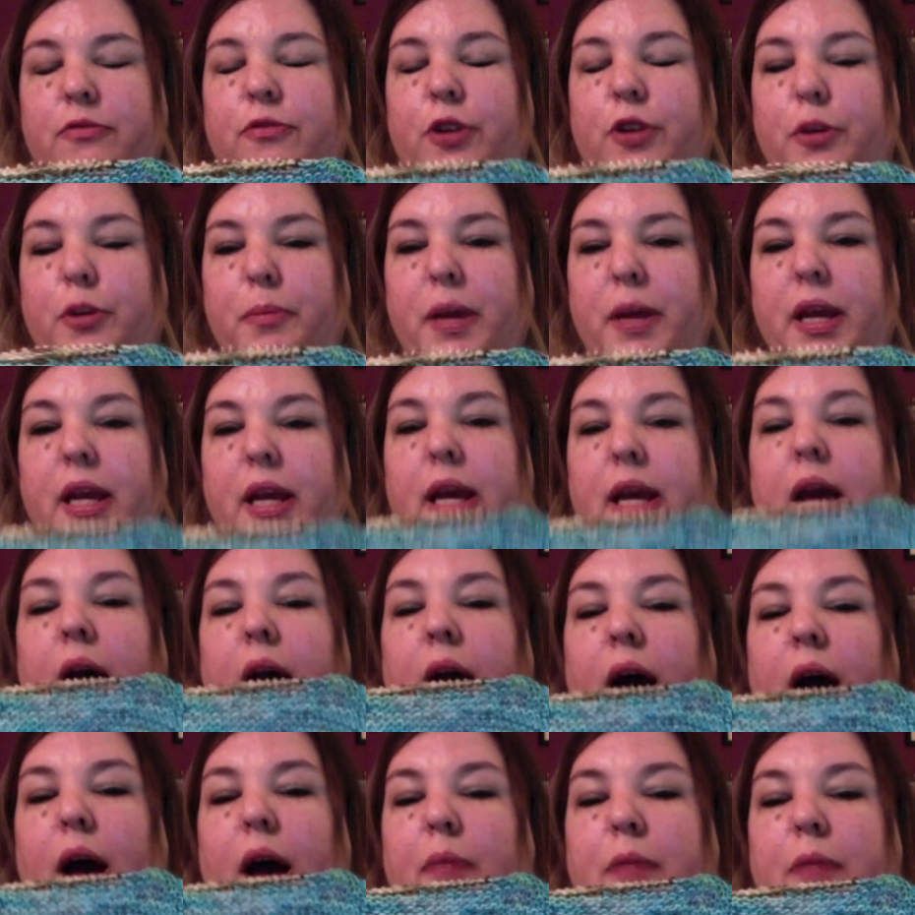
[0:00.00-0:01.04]
me.
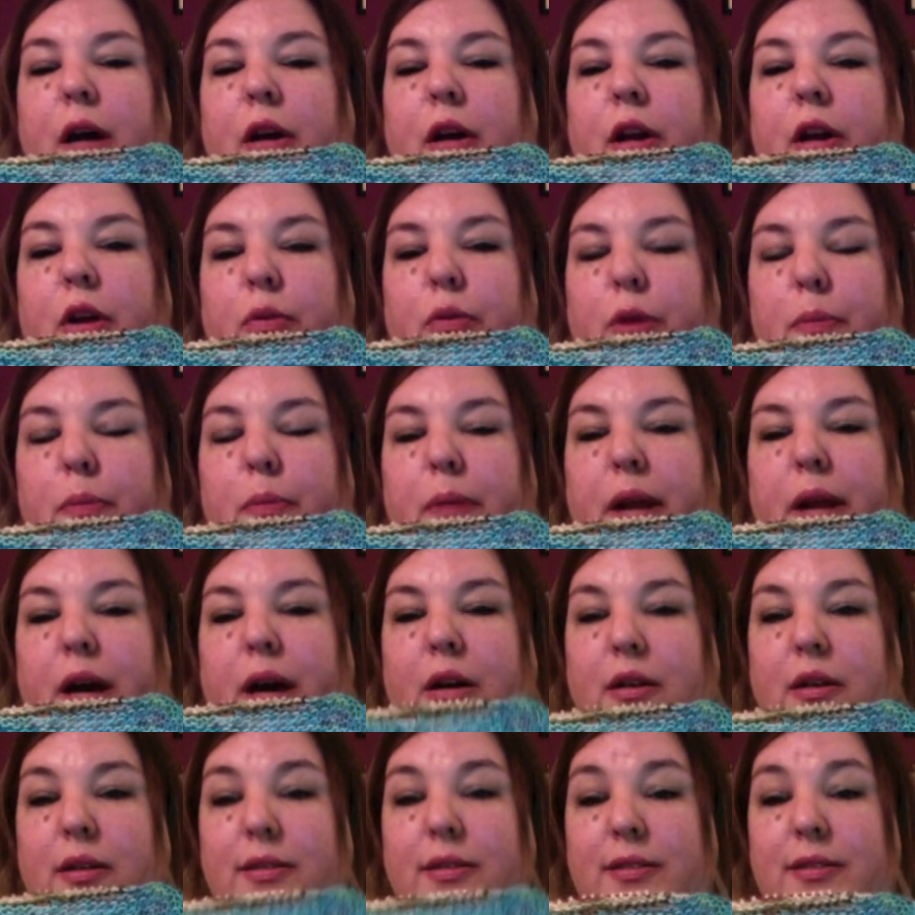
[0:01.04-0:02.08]
I'm not going to rip it
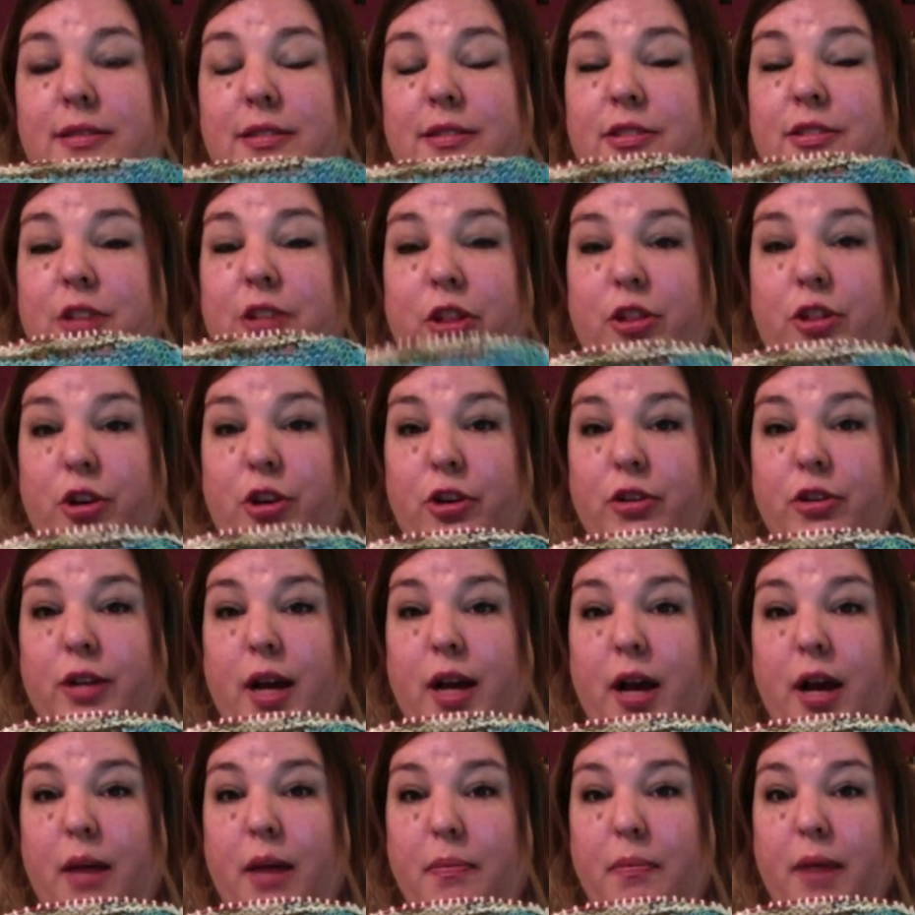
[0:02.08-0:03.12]
out because this is the third
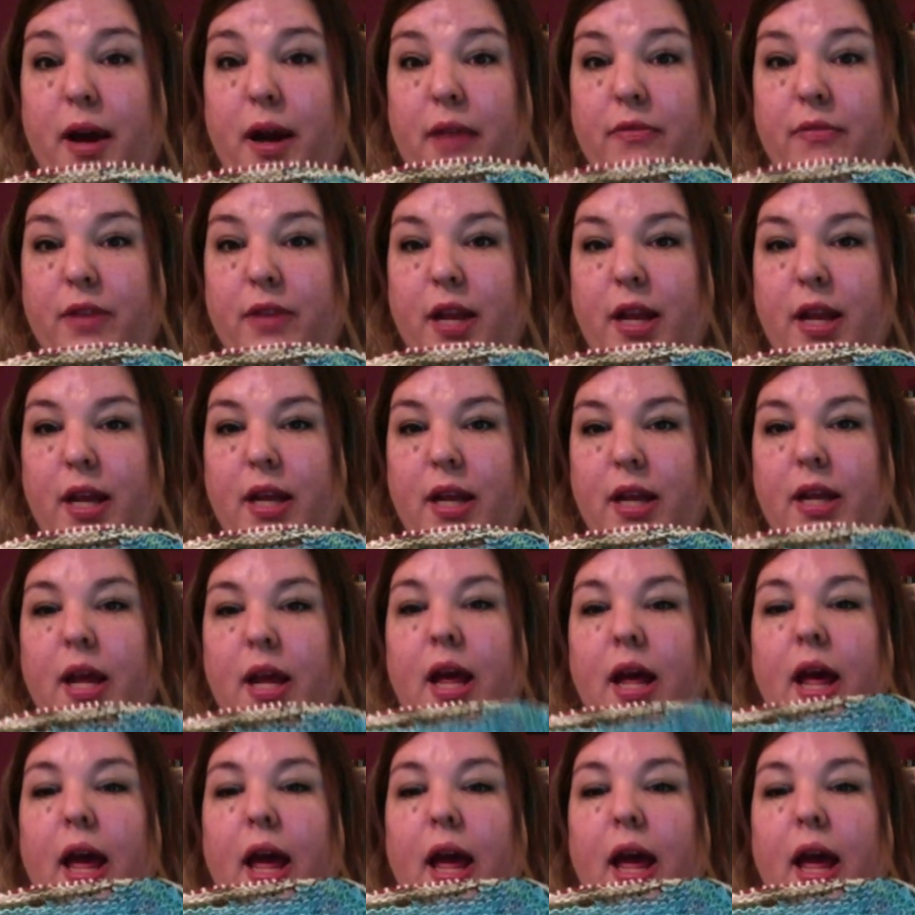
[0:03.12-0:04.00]
time I've knit it,